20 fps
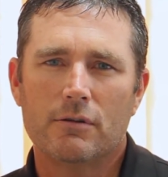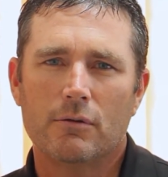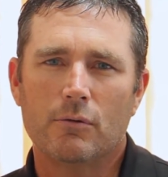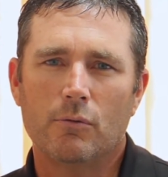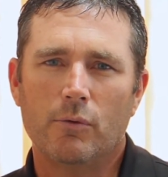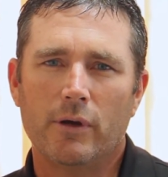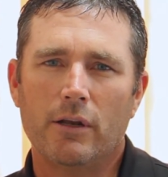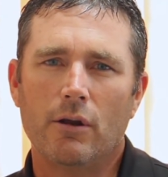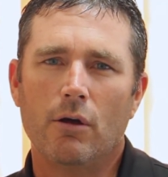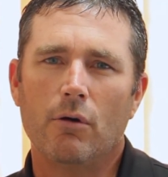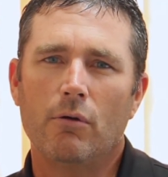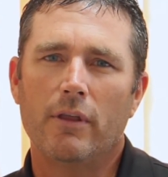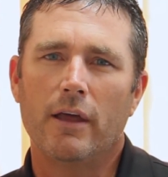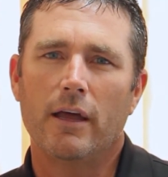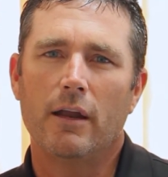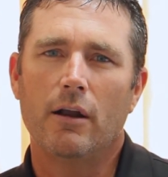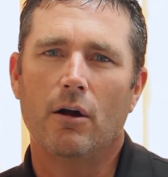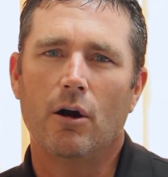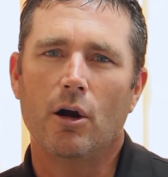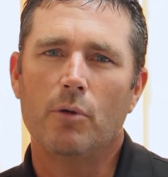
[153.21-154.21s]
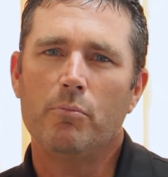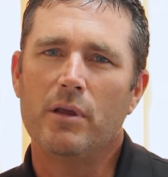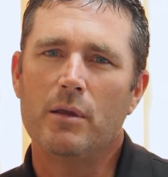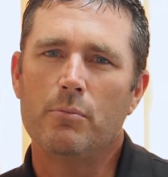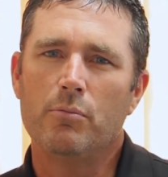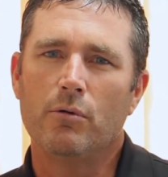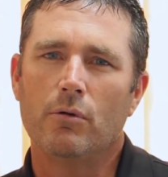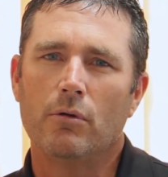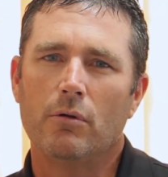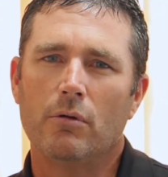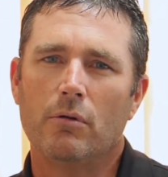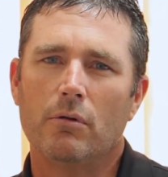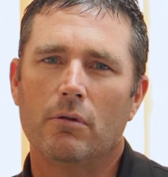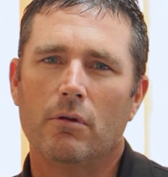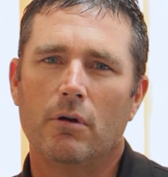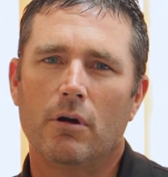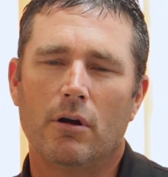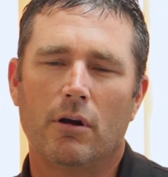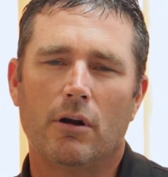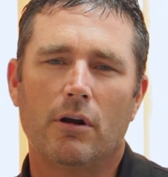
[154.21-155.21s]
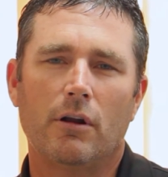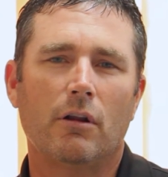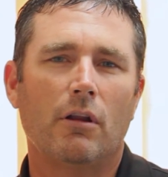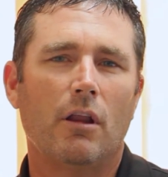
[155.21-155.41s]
We know that our people are going to